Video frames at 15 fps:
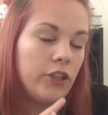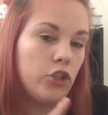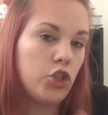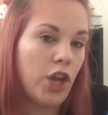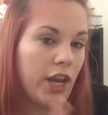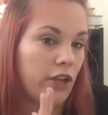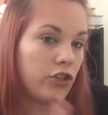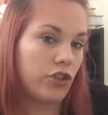
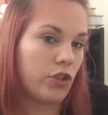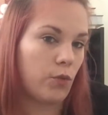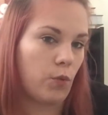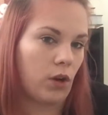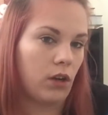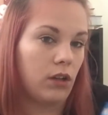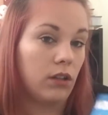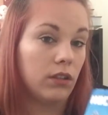change the
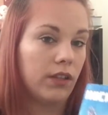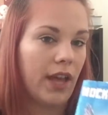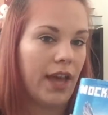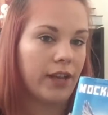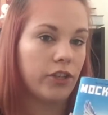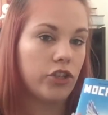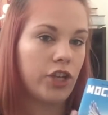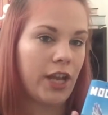world
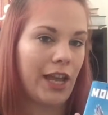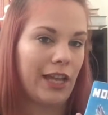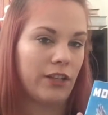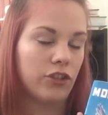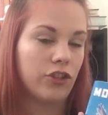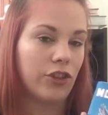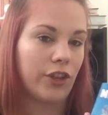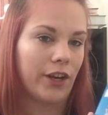and
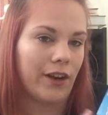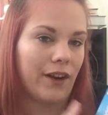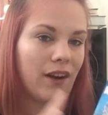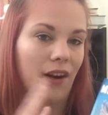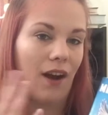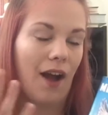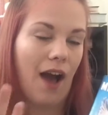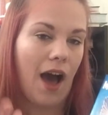change
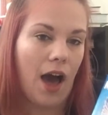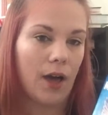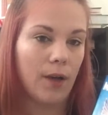their